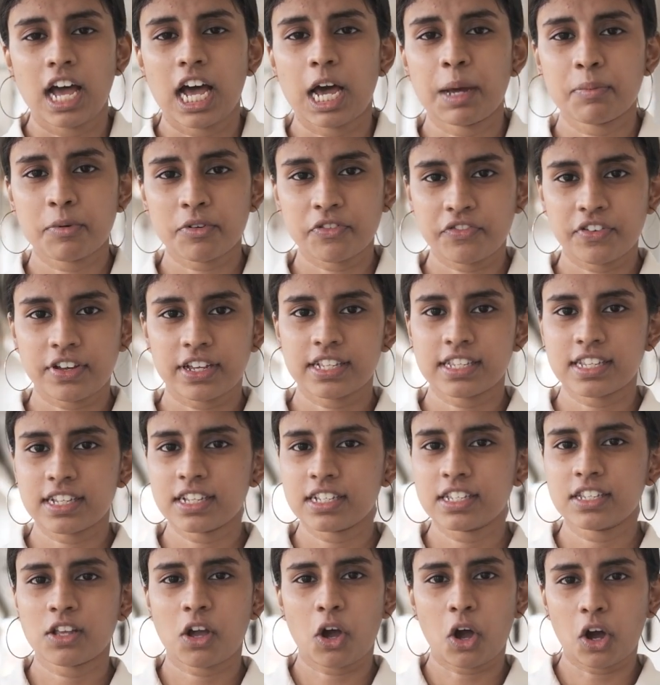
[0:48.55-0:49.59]
Our
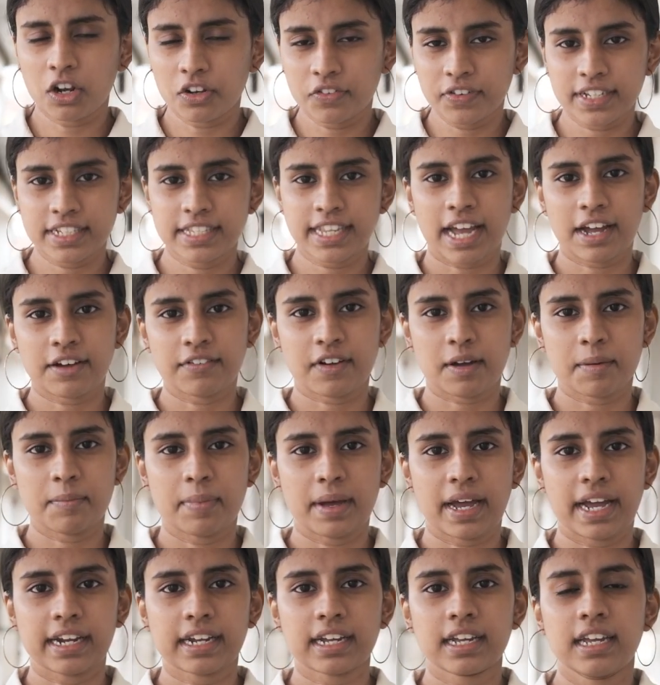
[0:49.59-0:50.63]
professors always have our
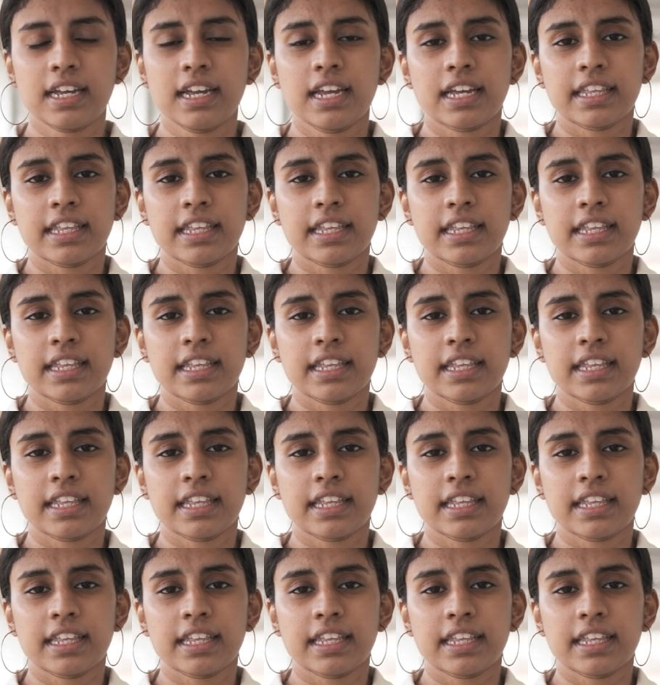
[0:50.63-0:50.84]
back.